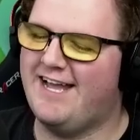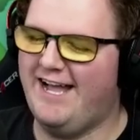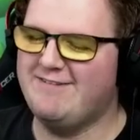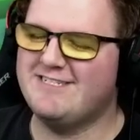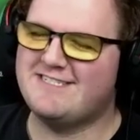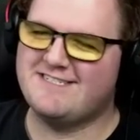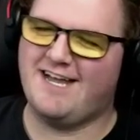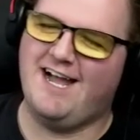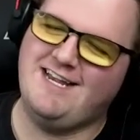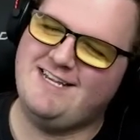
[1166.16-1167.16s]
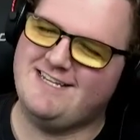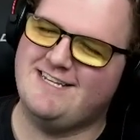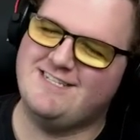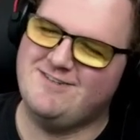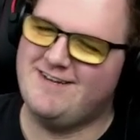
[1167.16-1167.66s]
I didn't
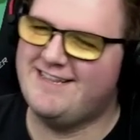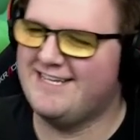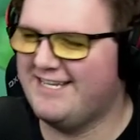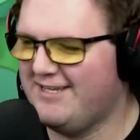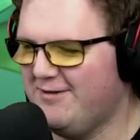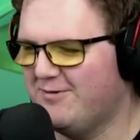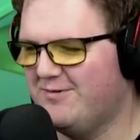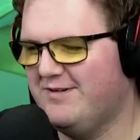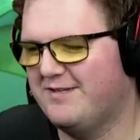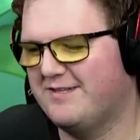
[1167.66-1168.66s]
do anything to you.